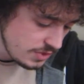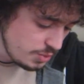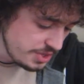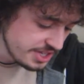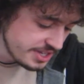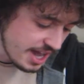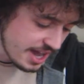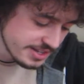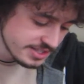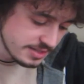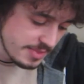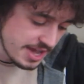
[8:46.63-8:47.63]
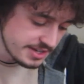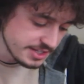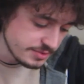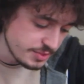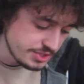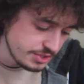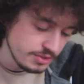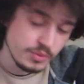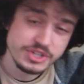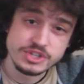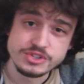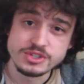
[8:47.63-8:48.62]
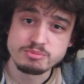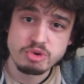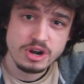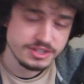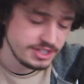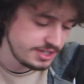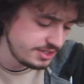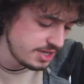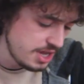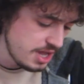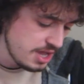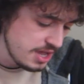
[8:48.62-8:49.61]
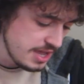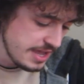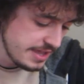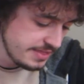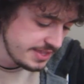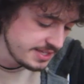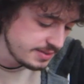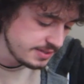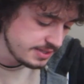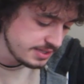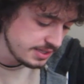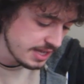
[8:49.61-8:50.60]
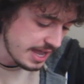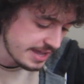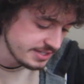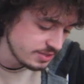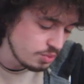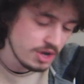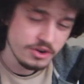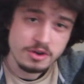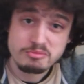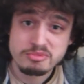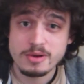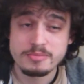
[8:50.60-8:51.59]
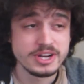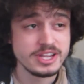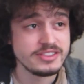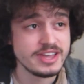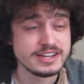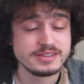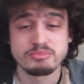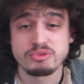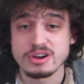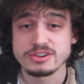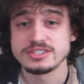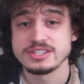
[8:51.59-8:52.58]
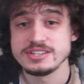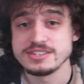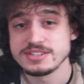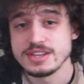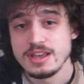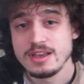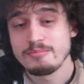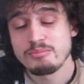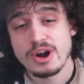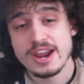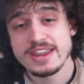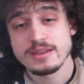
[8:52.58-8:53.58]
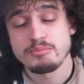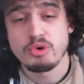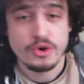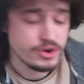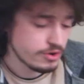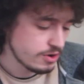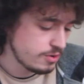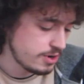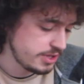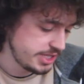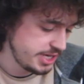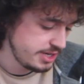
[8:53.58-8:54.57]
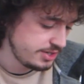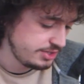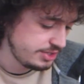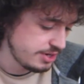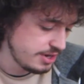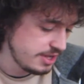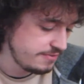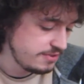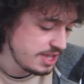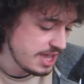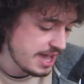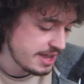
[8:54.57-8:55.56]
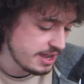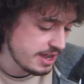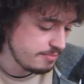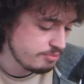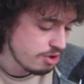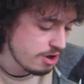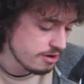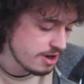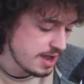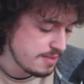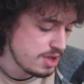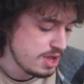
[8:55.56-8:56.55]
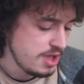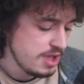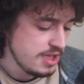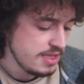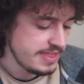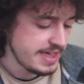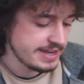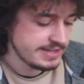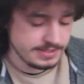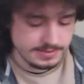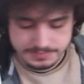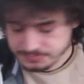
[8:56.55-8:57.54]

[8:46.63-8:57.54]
with the guarded semantics, which uses proxies. This has the well-known property that proxies break pointer equality. So if you had a program that